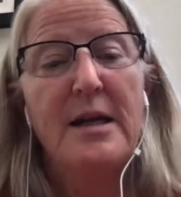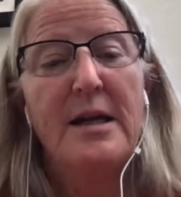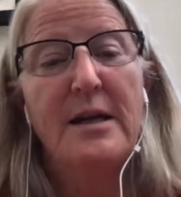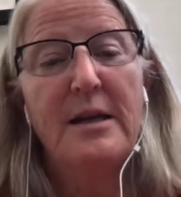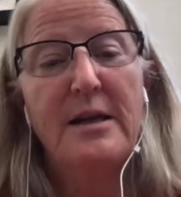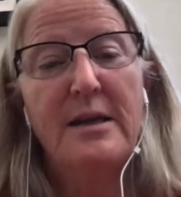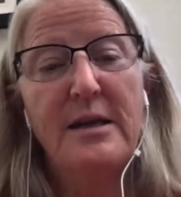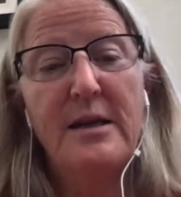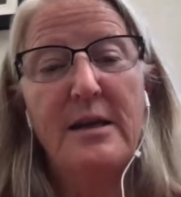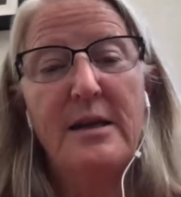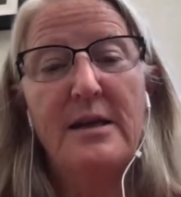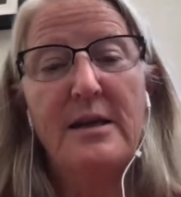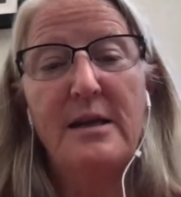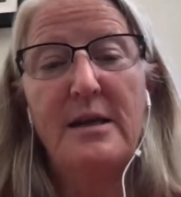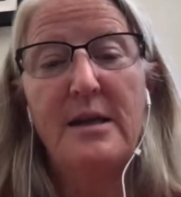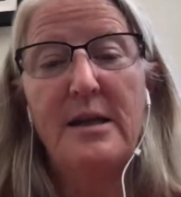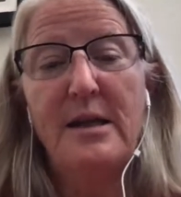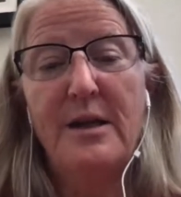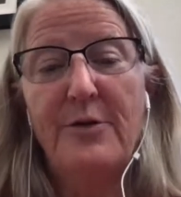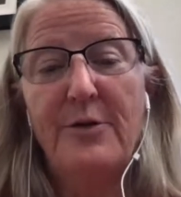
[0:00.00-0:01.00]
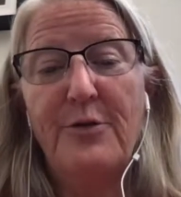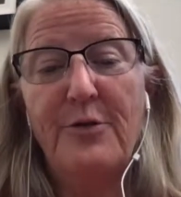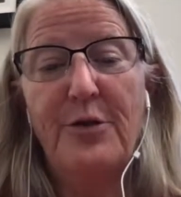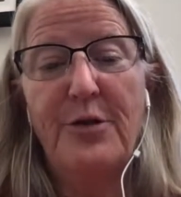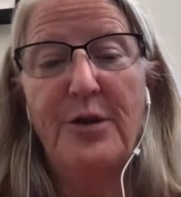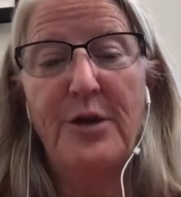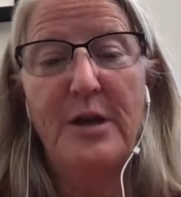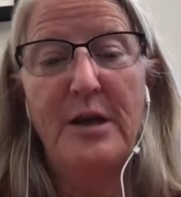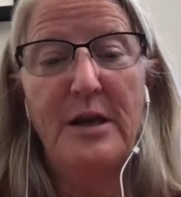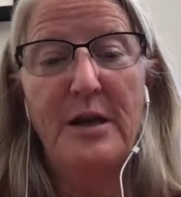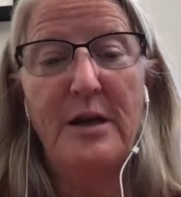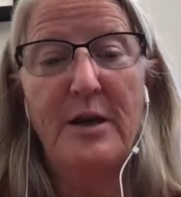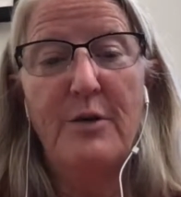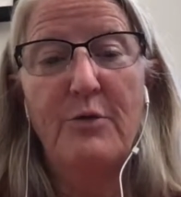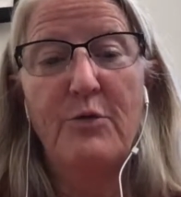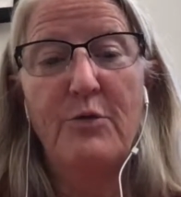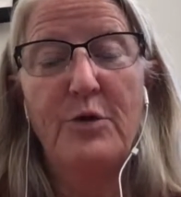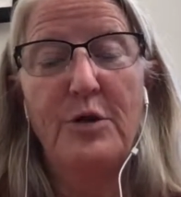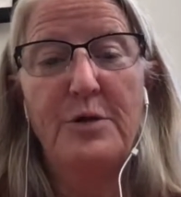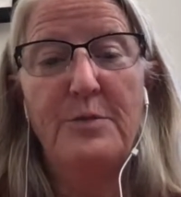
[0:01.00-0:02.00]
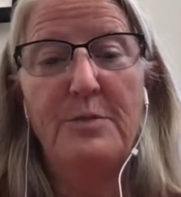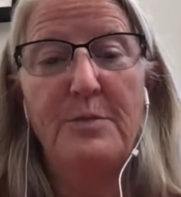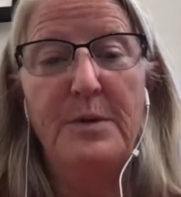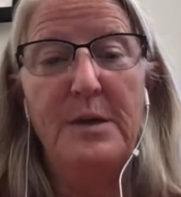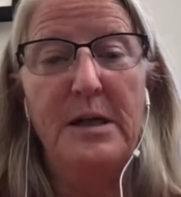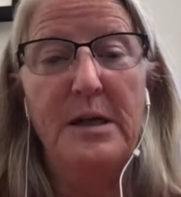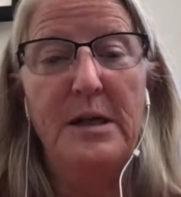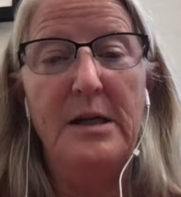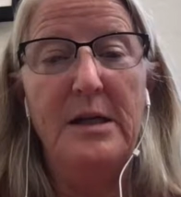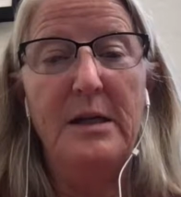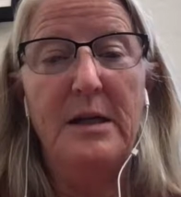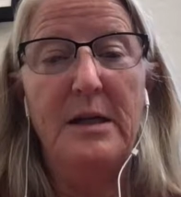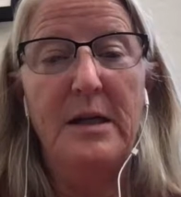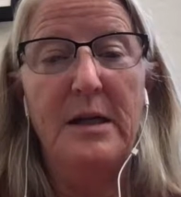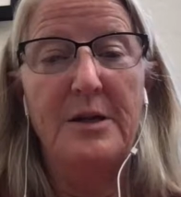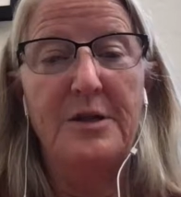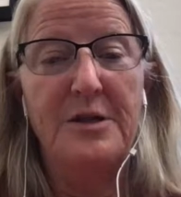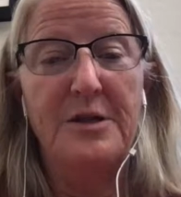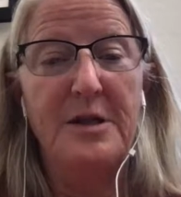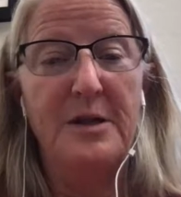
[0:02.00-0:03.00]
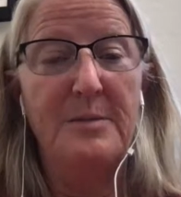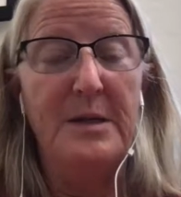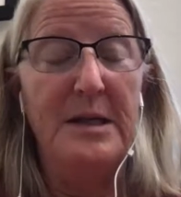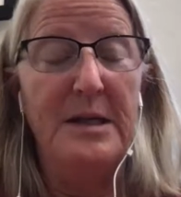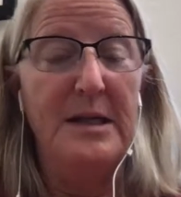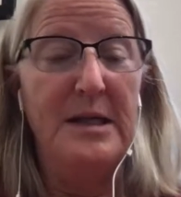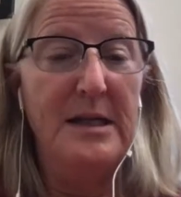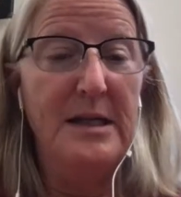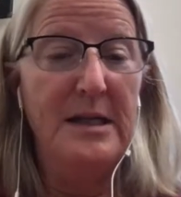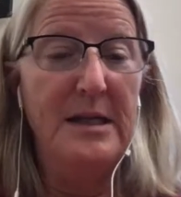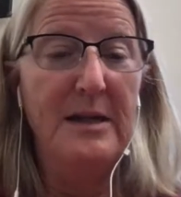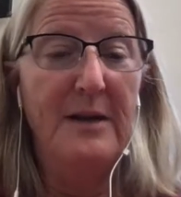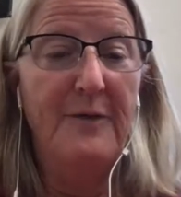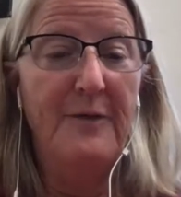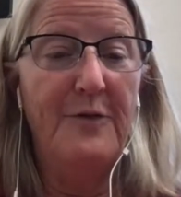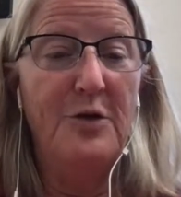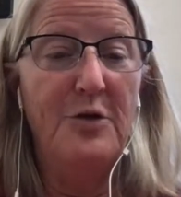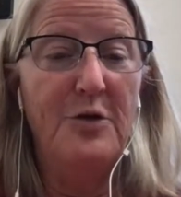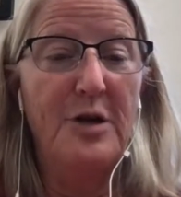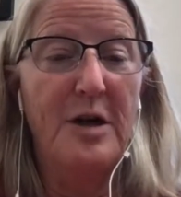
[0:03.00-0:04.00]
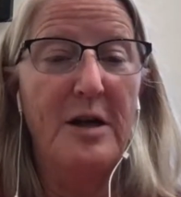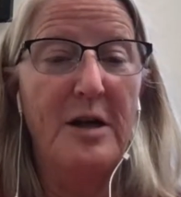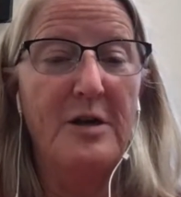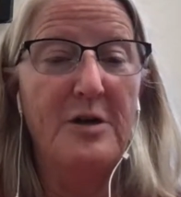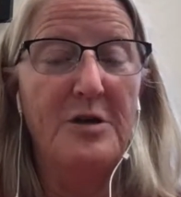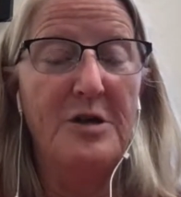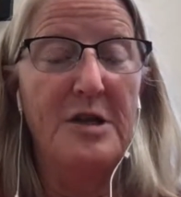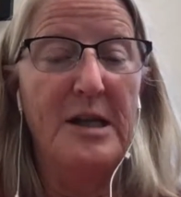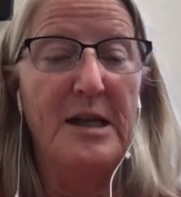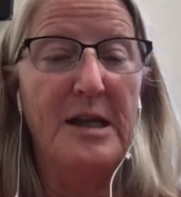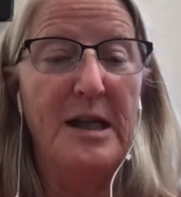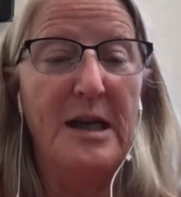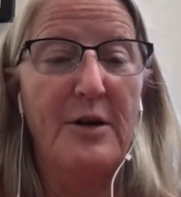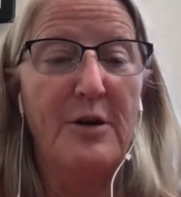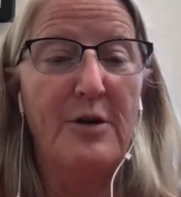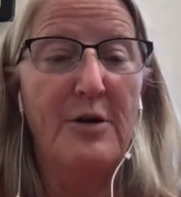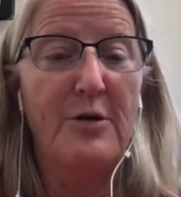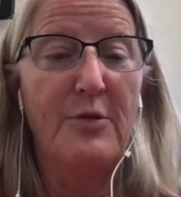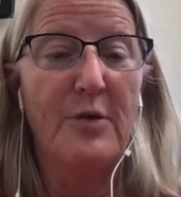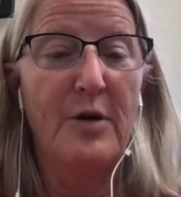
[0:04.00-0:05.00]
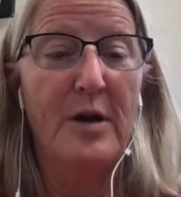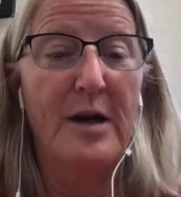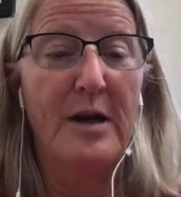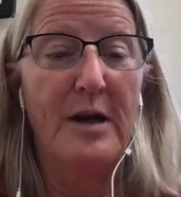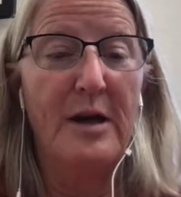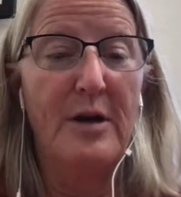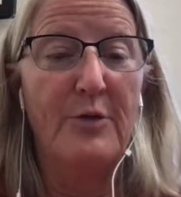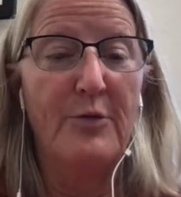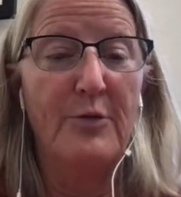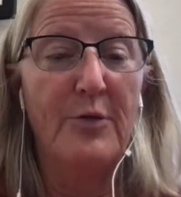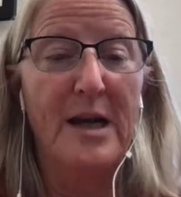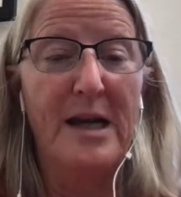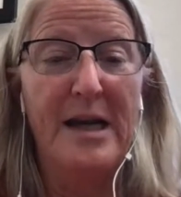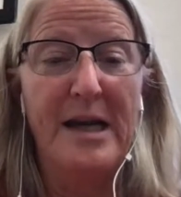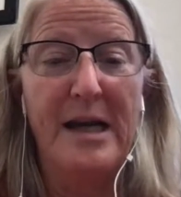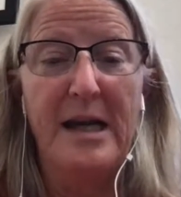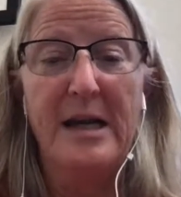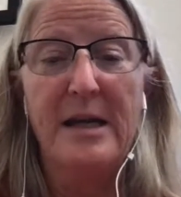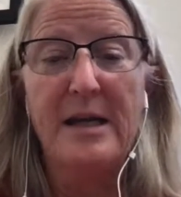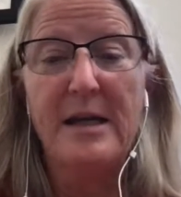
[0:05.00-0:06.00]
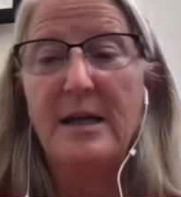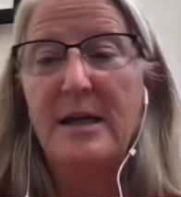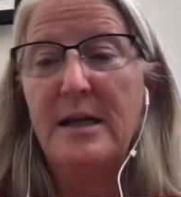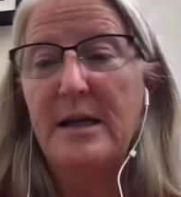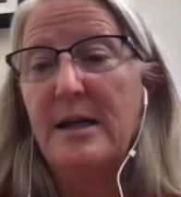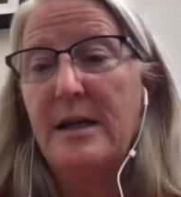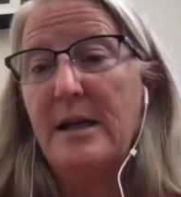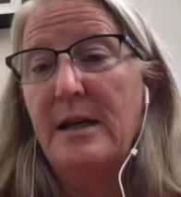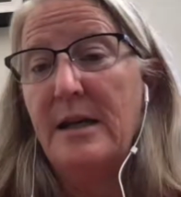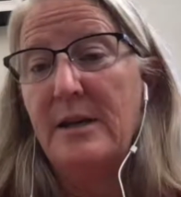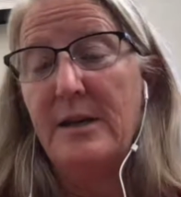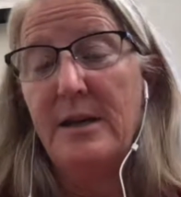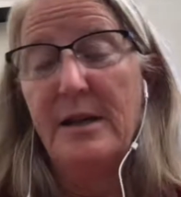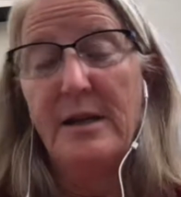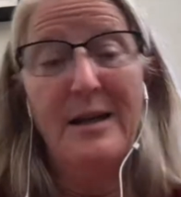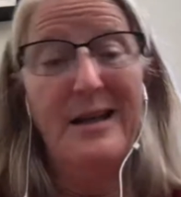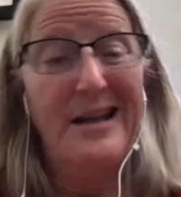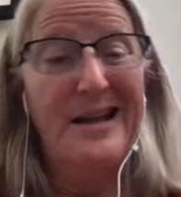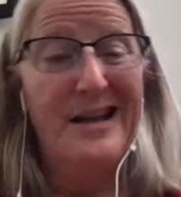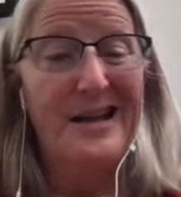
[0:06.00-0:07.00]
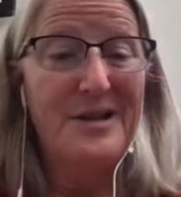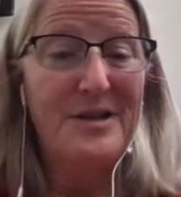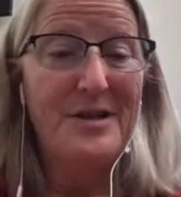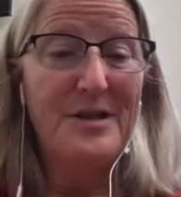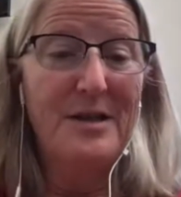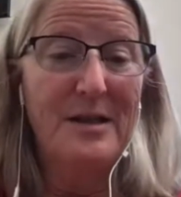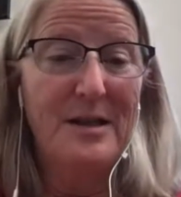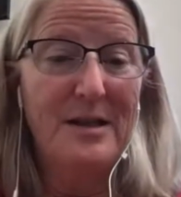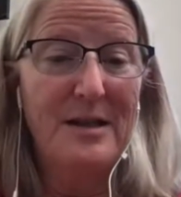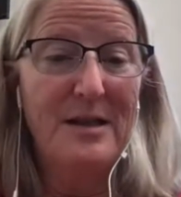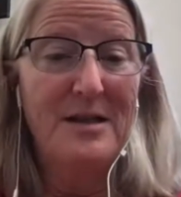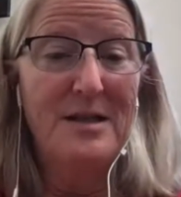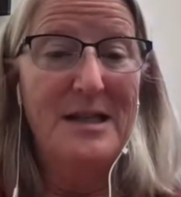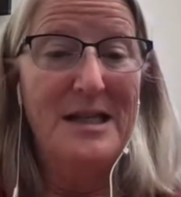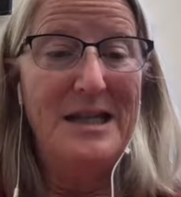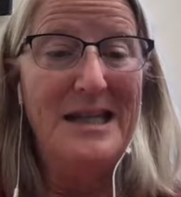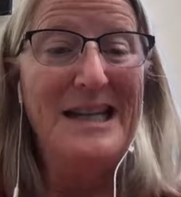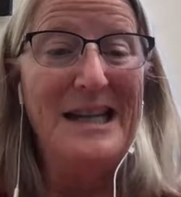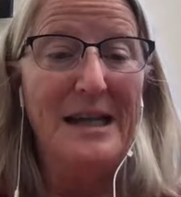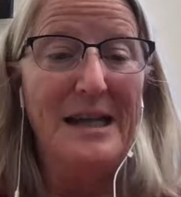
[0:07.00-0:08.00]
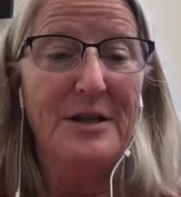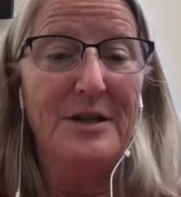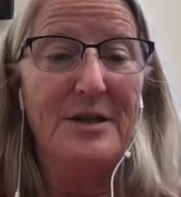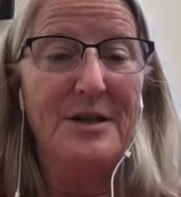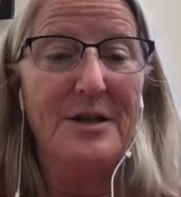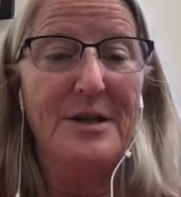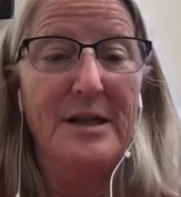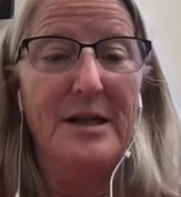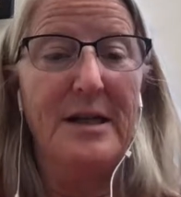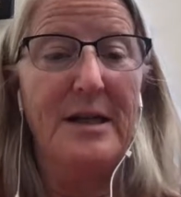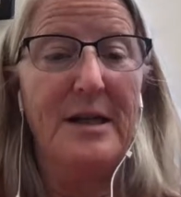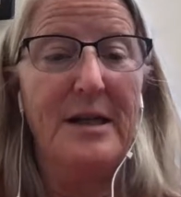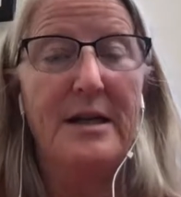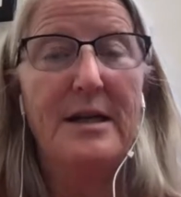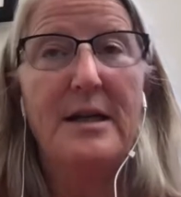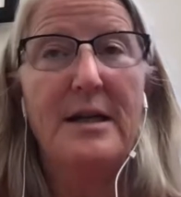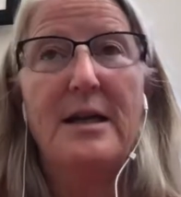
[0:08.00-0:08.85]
And then the other thing would be CBD if you're not using that already. And then lastly, THC.